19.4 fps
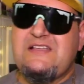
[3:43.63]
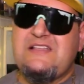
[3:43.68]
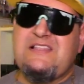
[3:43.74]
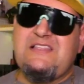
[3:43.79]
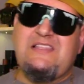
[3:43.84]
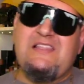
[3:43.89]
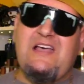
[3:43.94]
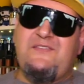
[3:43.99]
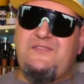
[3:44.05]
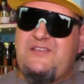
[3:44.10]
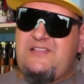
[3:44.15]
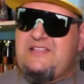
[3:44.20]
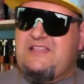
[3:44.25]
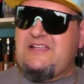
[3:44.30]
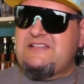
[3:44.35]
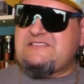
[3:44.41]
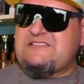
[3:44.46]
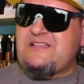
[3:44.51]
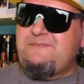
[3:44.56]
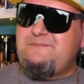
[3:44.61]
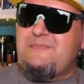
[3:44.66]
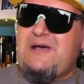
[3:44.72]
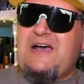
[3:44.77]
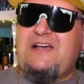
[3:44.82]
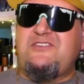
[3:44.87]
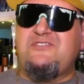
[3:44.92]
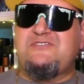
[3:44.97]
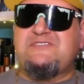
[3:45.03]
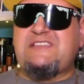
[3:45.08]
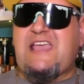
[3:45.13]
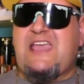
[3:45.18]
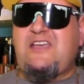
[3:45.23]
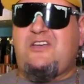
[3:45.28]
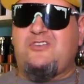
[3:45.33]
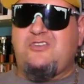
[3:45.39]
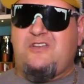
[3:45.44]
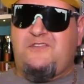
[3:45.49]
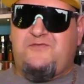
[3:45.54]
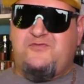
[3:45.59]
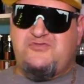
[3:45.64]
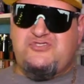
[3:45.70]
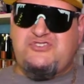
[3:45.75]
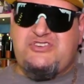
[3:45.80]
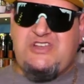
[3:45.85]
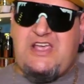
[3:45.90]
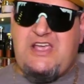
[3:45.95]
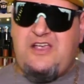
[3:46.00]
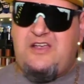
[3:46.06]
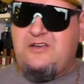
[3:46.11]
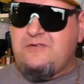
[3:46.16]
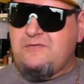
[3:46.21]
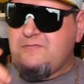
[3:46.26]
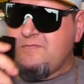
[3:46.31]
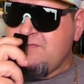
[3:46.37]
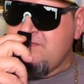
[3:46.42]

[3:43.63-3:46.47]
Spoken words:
Love it. It's a modern take on a fougere.